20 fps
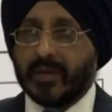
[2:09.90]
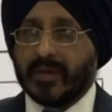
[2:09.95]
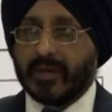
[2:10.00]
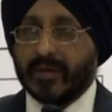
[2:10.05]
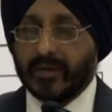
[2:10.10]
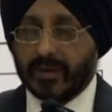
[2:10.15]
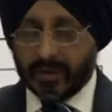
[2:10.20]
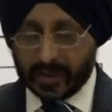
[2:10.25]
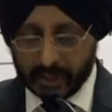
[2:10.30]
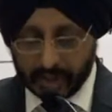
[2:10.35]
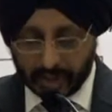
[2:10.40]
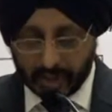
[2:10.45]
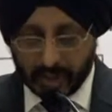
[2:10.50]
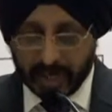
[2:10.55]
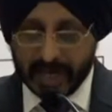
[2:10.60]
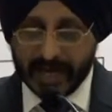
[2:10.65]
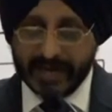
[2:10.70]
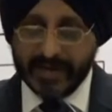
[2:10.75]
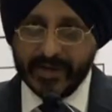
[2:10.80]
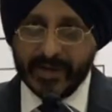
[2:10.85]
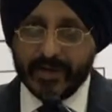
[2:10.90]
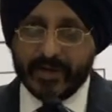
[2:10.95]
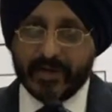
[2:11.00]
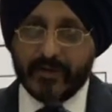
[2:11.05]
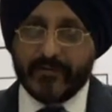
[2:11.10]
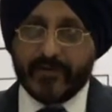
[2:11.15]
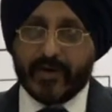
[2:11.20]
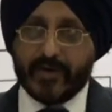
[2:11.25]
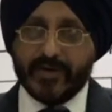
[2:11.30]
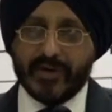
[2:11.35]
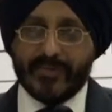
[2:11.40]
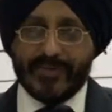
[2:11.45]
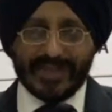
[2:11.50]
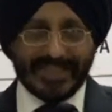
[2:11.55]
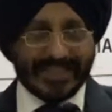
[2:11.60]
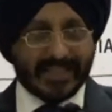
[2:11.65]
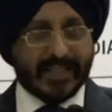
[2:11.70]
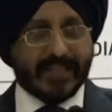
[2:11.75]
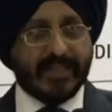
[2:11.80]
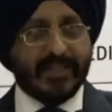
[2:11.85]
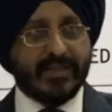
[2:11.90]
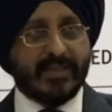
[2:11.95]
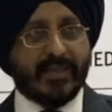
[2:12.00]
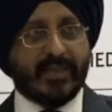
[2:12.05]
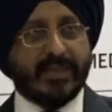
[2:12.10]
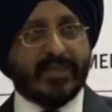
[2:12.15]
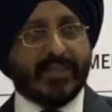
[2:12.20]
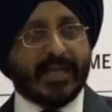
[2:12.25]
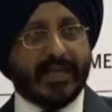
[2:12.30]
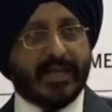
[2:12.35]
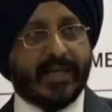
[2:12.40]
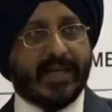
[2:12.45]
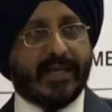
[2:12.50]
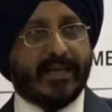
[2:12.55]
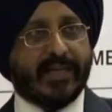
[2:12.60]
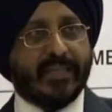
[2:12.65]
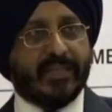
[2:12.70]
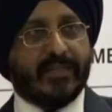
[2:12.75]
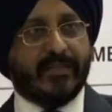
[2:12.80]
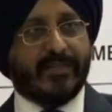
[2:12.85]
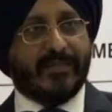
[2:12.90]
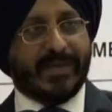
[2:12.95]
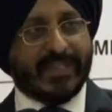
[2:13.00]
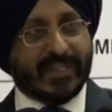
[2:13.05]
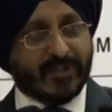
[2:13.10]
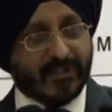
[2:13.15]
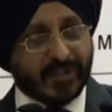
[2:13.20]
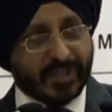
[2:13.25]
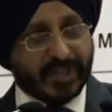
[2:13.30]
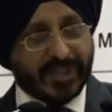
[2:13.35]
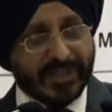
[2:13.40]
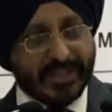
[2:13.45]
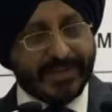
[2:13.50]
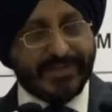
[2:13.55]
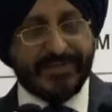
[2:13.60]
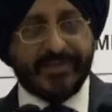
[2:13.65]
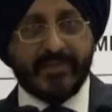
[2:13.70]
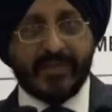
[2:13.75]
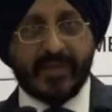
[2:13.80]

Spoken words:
Prof. Chauhan, your founder president, is sending his best wishes.